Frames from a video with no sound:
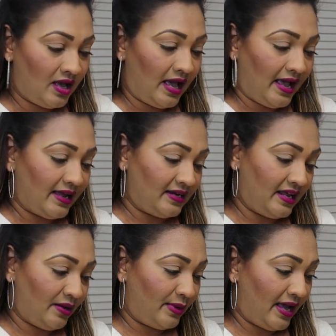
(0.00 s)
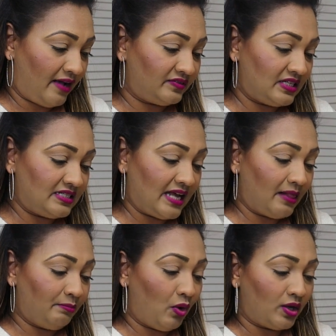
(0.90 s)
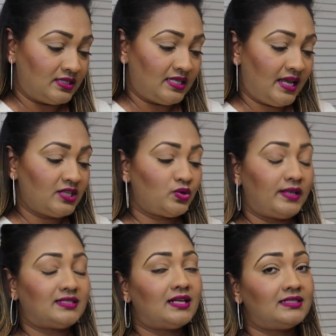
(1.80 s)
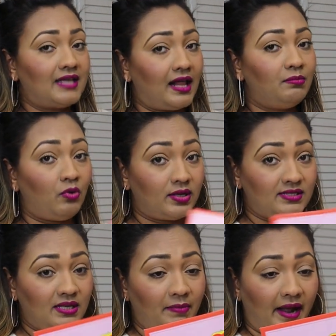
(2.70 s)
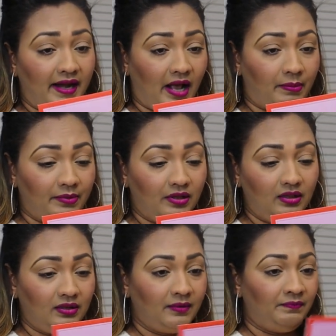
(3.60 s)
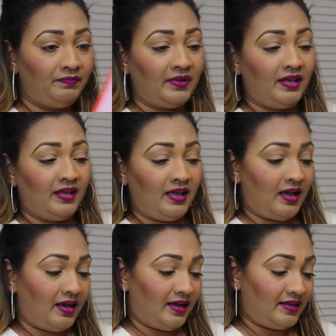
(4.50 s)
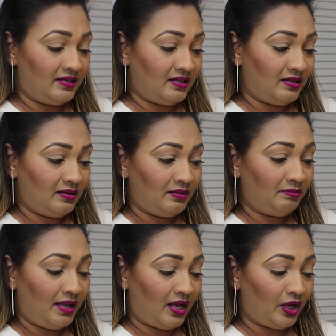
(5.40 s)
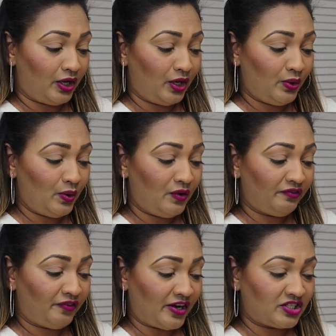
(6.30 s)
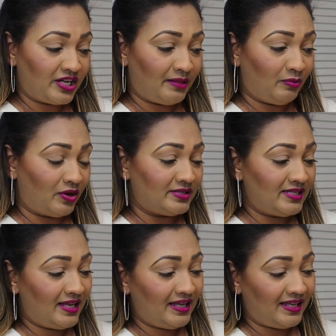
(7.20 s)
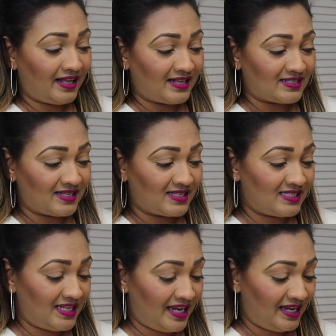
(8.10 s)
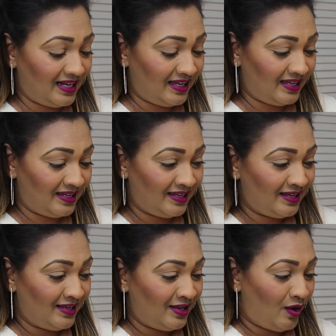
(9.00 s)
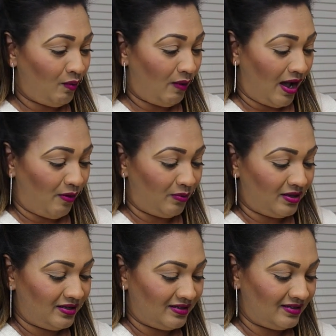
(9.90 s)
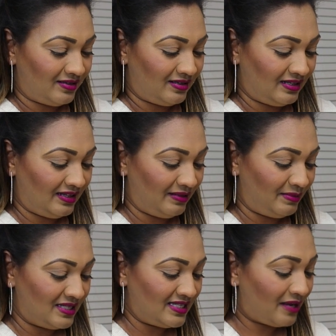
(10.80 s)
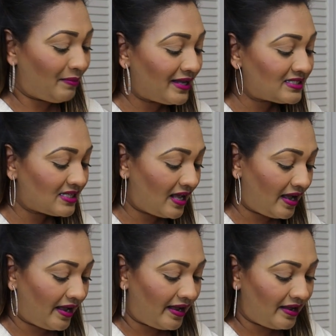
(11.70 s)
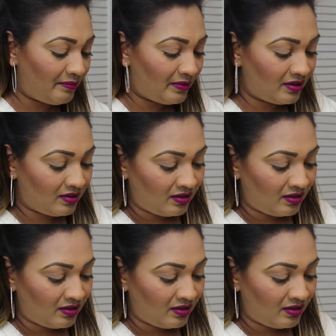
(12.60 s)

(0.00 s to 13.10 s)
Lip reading: And here we have the Del Monte. So it's a Del Monte pineapple. And Pink Glow, fresh Del Monte. It has a seal. Wow. Let me take my time.